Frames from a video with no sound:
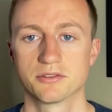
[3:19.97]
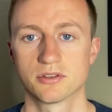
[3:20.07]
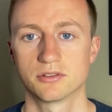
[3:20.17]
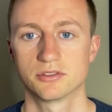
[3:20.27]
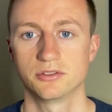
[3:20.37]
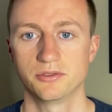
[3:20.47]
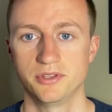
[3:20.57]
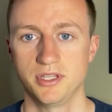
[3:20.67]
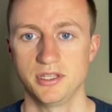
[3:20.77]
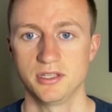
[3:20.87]
there's also
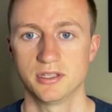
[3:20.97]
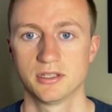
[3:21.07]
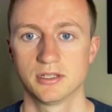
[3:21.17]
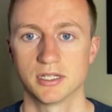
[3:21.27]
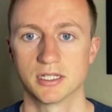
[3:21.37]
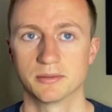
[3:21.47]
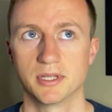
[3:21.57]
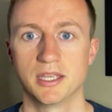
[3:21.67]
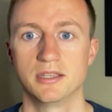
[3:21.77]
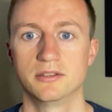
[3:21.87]

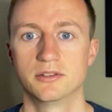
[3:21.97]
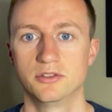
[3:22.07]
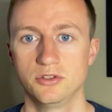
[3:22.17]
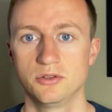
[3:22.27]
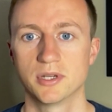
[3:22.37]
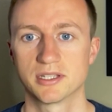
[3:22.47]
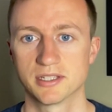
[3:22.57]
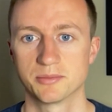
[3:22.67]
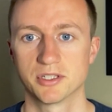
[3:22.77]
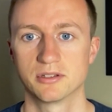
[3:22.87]
a new
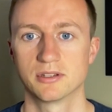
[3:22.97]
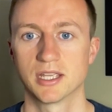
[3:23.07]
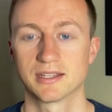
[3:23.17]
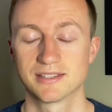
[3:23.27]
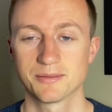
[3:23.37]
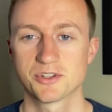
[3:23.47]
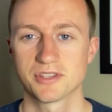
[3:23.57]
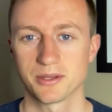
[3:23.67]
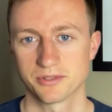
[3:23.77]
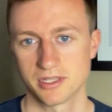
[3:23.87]
exemption
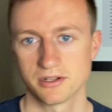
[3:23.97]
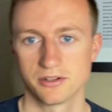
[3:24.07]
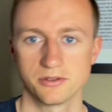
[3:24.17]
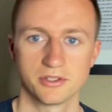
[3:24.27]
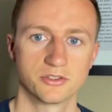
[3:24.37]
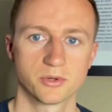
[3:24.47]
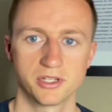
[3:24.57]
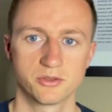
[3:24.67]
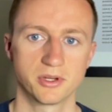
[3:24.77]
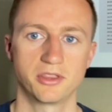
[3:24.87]
that was introduced in
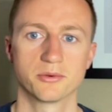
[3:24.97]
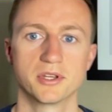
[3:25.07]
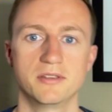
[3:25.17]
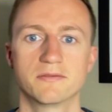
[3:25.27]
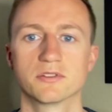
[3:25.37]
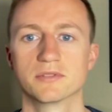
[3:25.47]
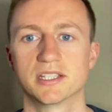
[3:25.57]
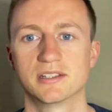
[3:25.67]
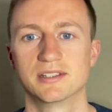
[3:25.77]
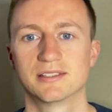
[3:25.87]
2023 for
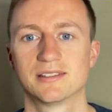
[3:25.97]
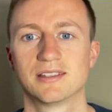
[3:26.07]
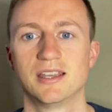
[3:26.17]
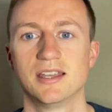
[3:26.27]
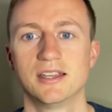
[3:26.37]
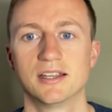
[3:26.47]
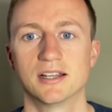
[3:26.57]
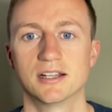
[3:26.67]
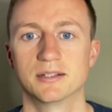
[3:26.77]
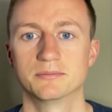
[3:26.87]
residents
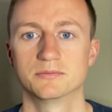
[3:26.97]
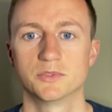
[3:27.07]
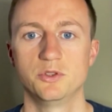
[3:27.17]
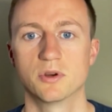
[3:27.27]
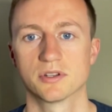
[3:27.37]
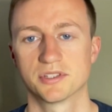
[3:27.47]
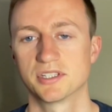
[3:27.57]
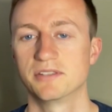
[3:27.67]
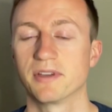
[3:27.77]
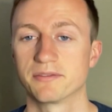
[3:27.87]
who are
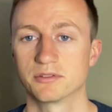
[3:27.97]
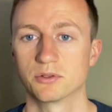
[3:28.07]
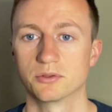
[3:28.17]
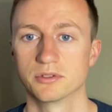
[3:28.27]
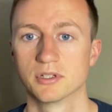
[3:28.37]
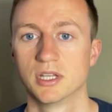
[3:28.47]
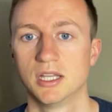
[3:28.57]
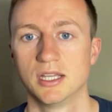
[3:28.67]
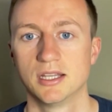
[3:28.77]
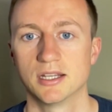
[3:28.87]
65 and older.
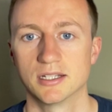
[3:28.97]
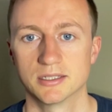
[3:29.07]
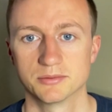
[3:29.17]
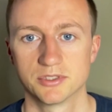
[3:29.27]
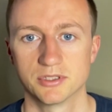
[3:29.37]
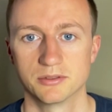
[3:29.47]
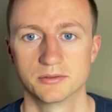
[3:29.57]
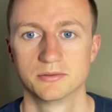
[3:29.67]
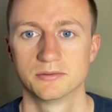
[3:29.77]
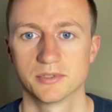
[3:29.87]

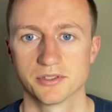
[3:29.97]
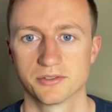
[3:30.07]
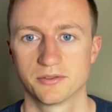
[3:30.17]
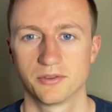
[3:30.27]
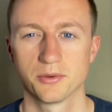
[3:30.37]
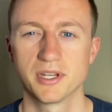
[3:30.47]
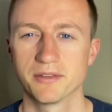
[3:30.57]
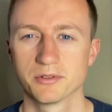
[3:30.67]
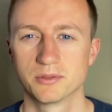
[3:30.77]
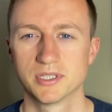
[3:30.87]
So there's 3
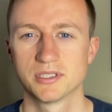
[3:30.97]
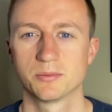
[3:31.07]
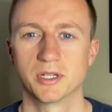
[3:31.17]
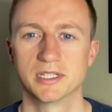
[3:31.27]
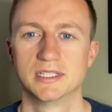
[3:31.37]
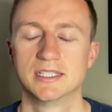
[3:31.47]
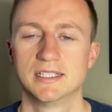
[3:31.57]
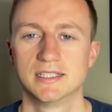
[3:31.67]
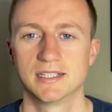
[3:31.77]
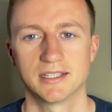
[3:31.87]
different ones, but
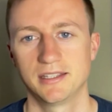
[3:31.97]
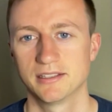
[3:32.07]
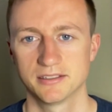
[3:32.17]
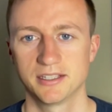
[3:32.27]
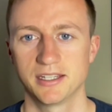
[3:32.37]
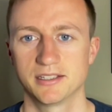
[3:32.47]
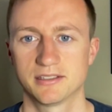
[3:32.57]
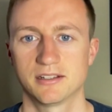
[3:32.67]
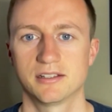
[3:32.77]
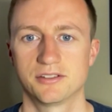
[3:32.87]
at the end of the day,
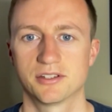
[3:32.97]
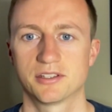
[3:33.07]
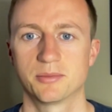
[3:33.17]
it's not just